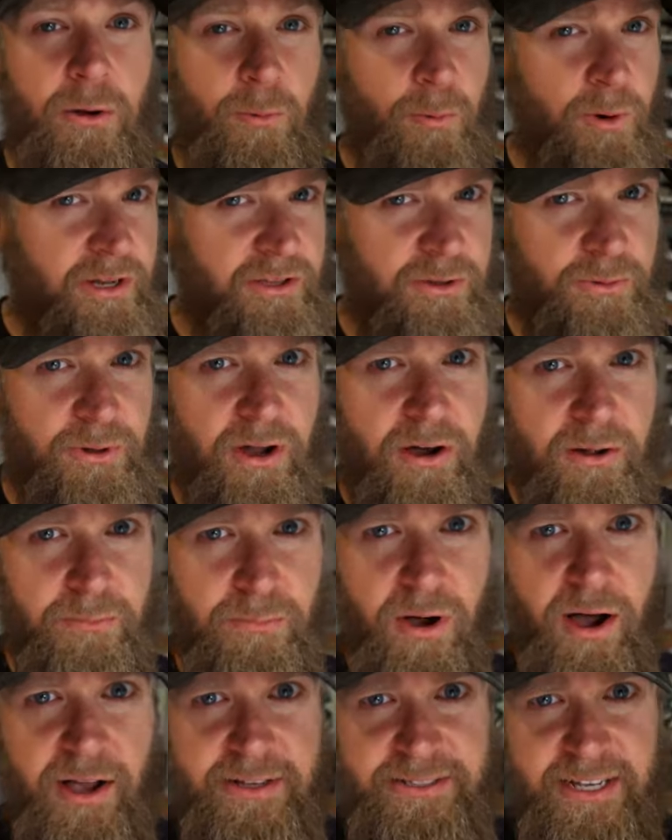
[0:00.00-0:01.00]
We're gonna do an
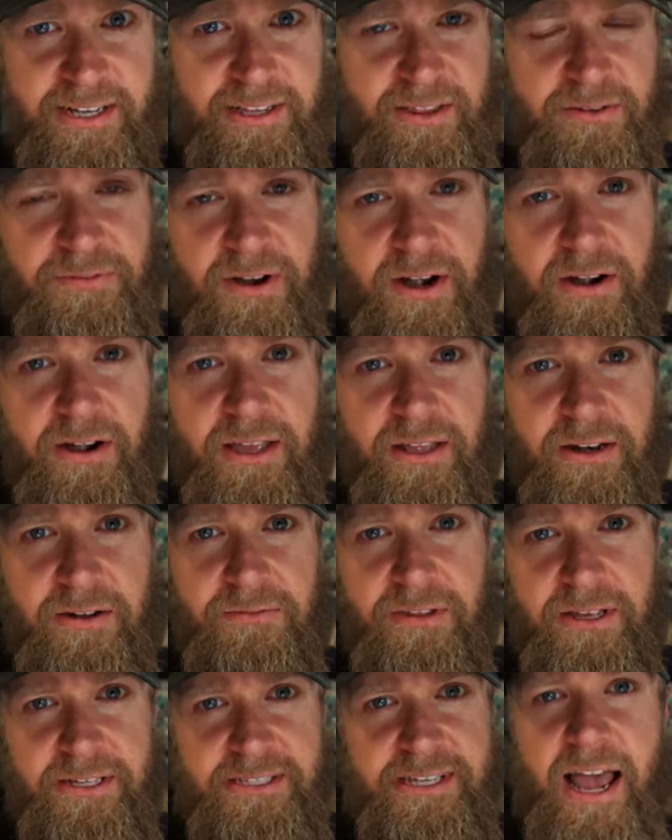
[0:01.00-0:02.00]
unboxing at the very end
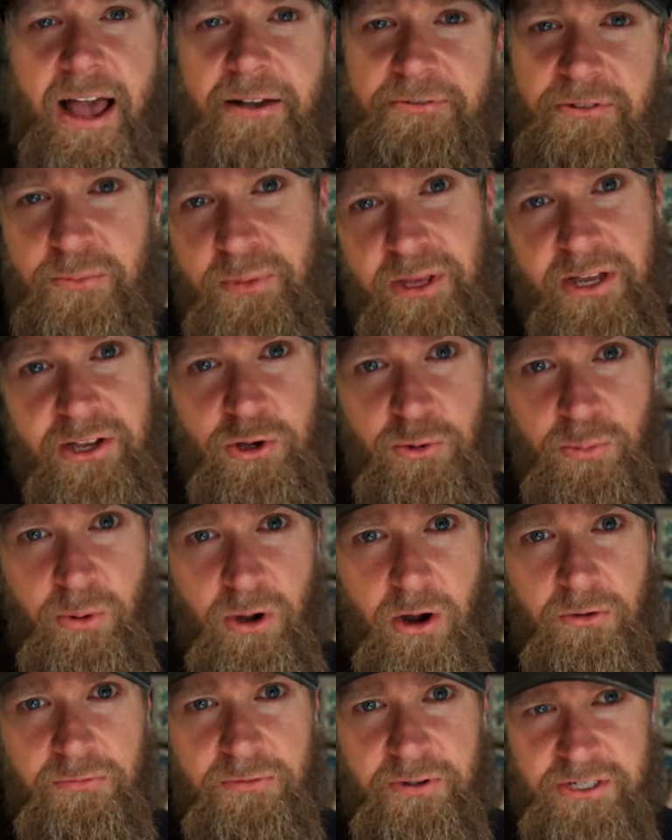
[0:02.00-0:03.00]
of this after me and
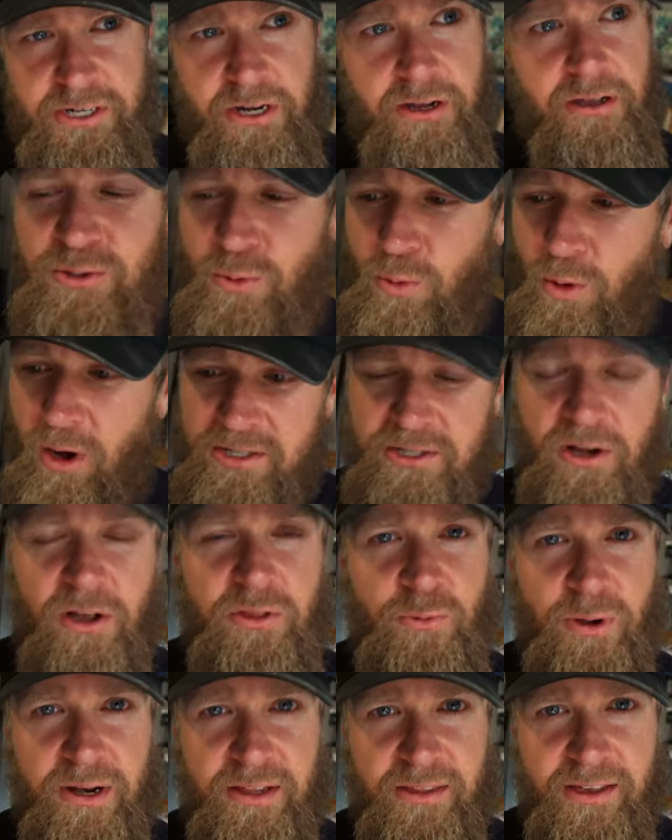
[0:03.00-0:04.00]
Cooper go fishing. So watch all
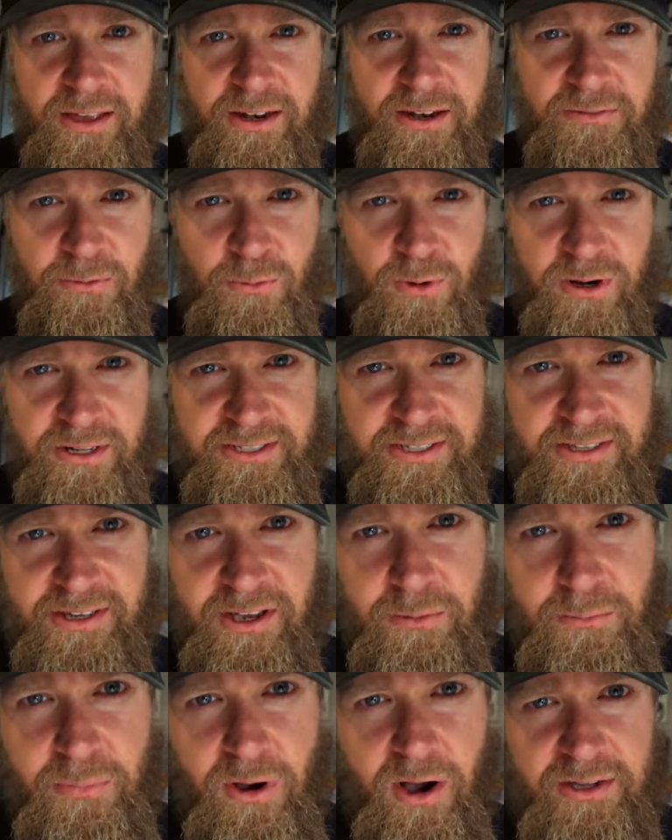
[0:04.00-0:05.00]
the way to the end if you wanna see the
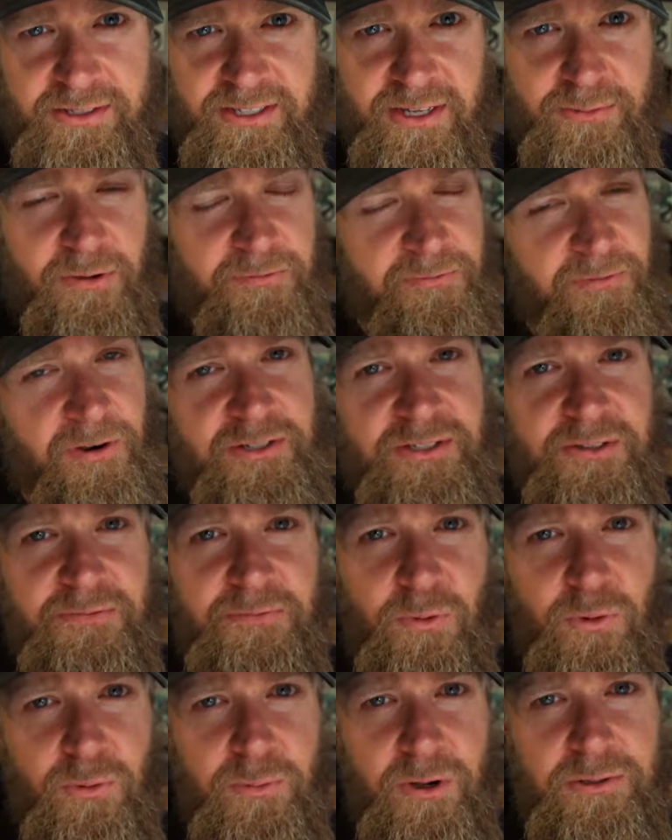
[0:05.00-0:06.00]
unboxing. But first and
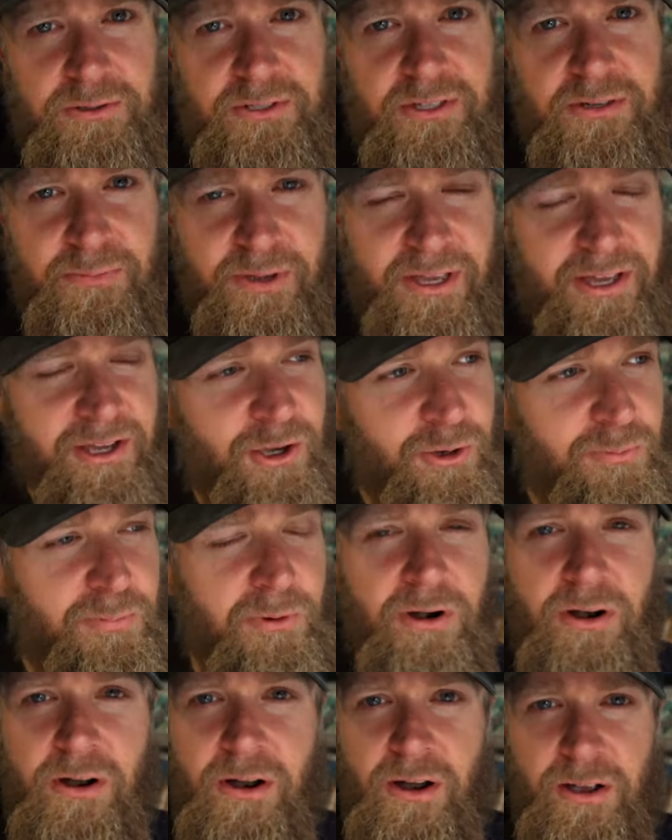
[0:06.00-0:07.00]
foremost, me and
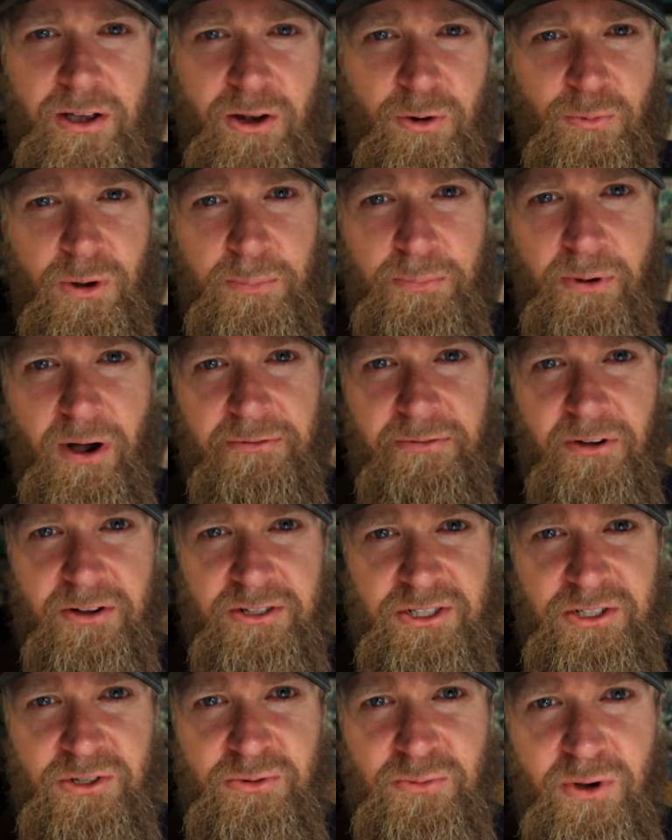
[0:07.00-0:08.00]
Cooper are gonna rip off
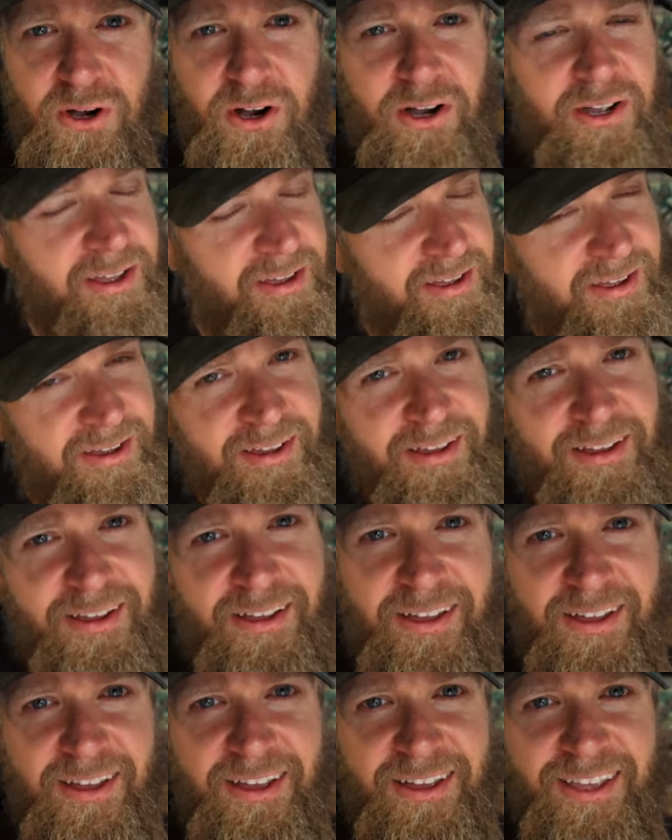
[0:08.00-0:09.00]
on Junebug,
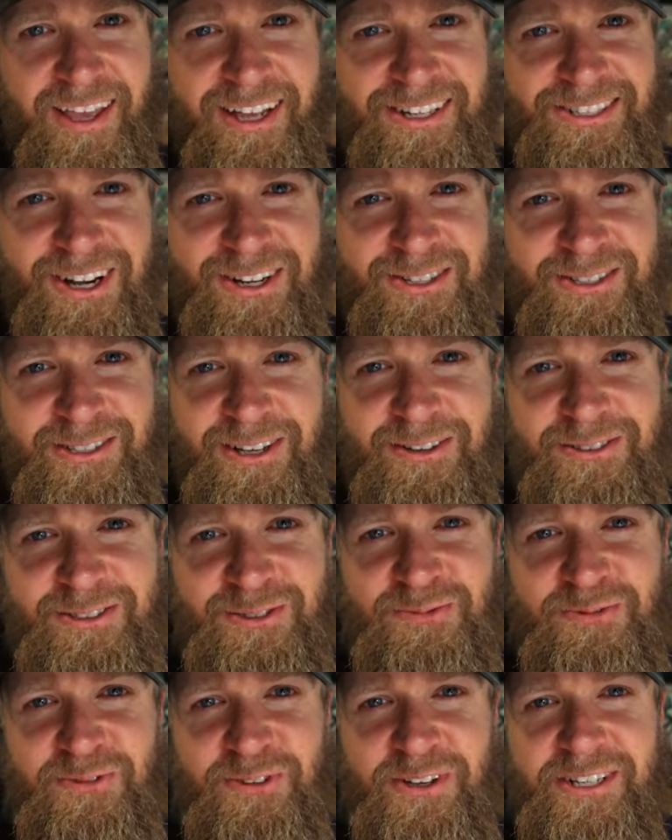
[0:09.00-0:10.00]
catch ourselves
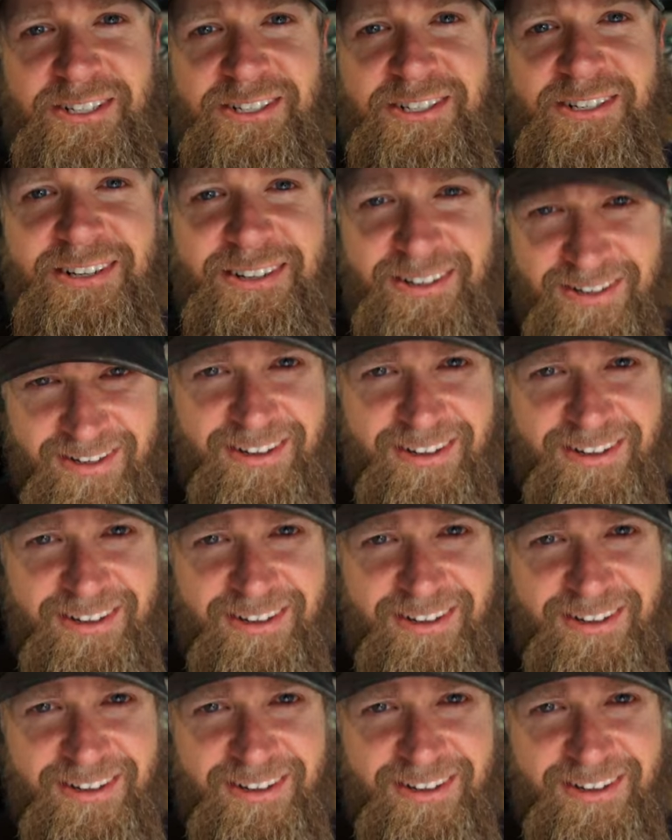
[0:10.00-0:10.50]
some fish.